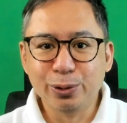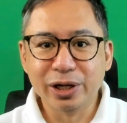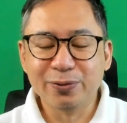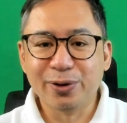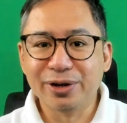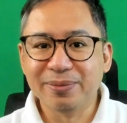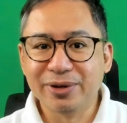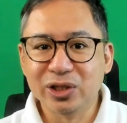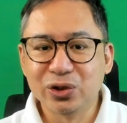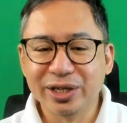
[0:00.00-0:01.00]
Who can
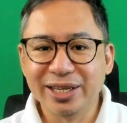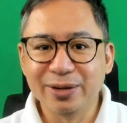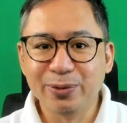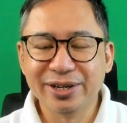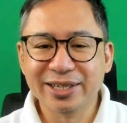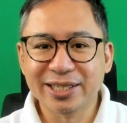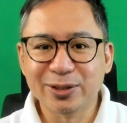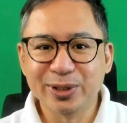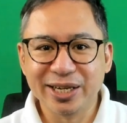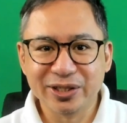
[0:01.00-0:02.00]
form or join a workers'
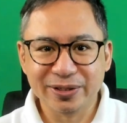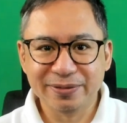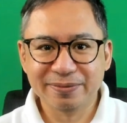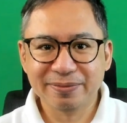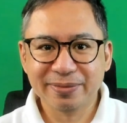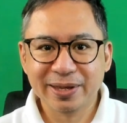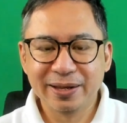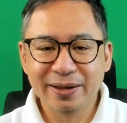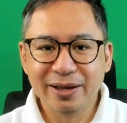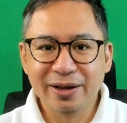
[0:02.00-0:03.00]
association?
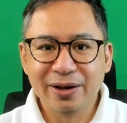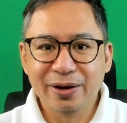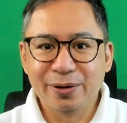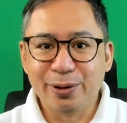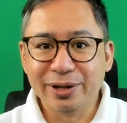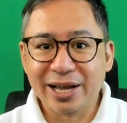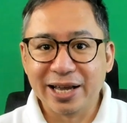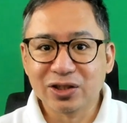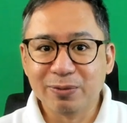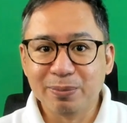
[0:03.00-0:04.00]
All
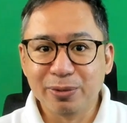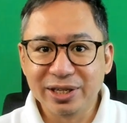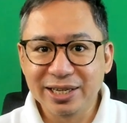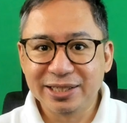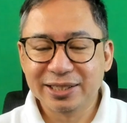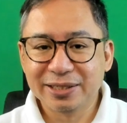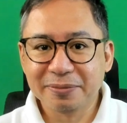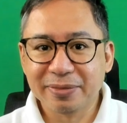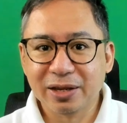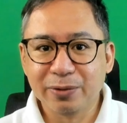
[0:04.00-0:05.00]
kinds of employees,
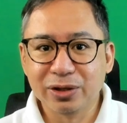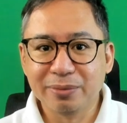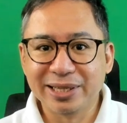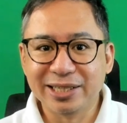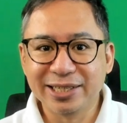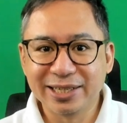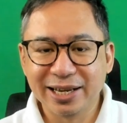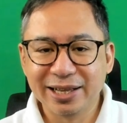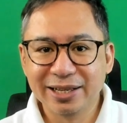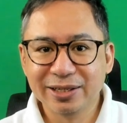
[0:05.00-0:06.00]
whether
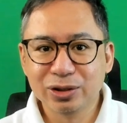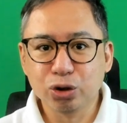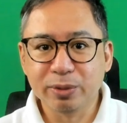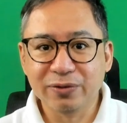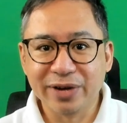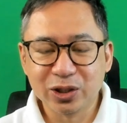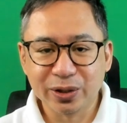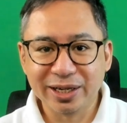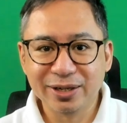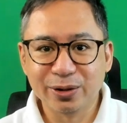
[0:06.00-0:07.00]
managerial,
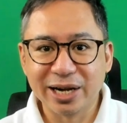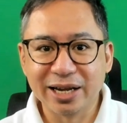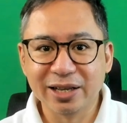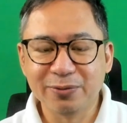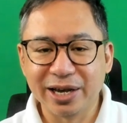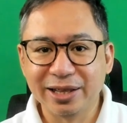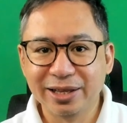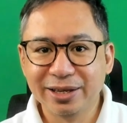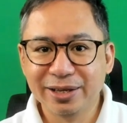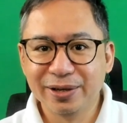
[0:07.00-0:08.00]
supervisory, or rank and
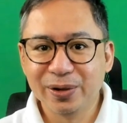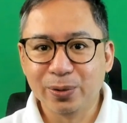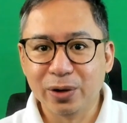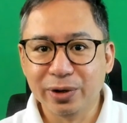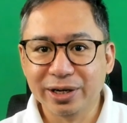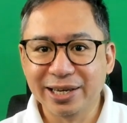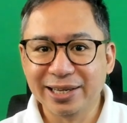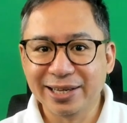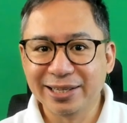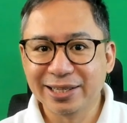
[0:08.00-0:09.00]
file, who are
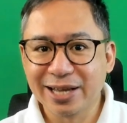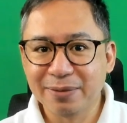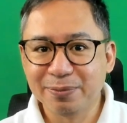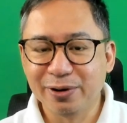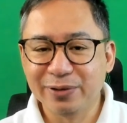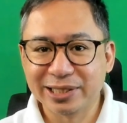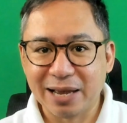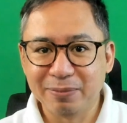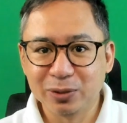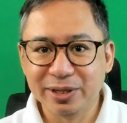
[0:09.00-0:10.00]
working in any type of
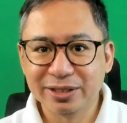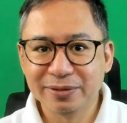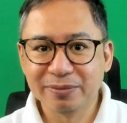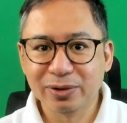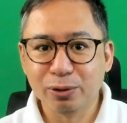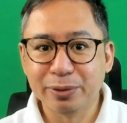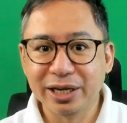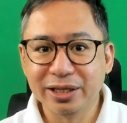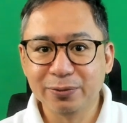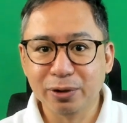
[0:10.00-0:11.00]
establishment,
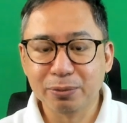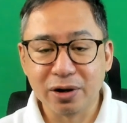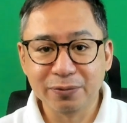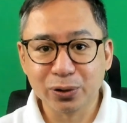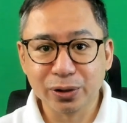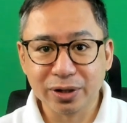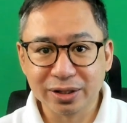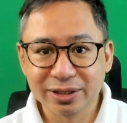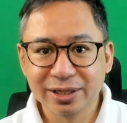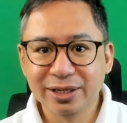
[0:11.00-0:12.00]
operating for profit or
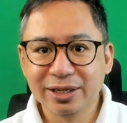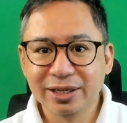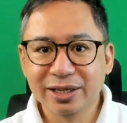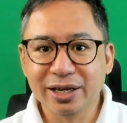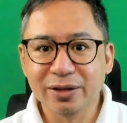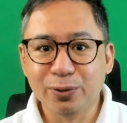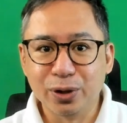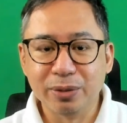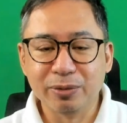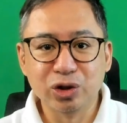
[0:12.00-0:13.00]
not, can
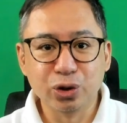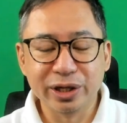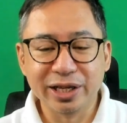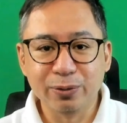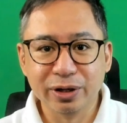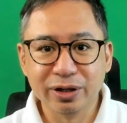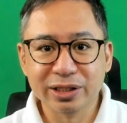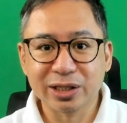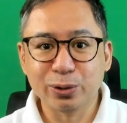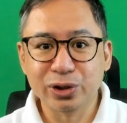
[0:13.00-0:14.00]
form or join a
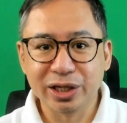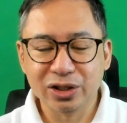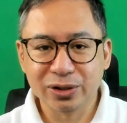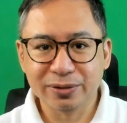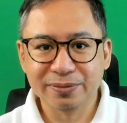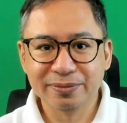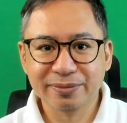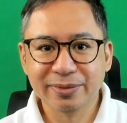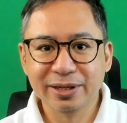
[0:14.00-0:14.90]
workers' association.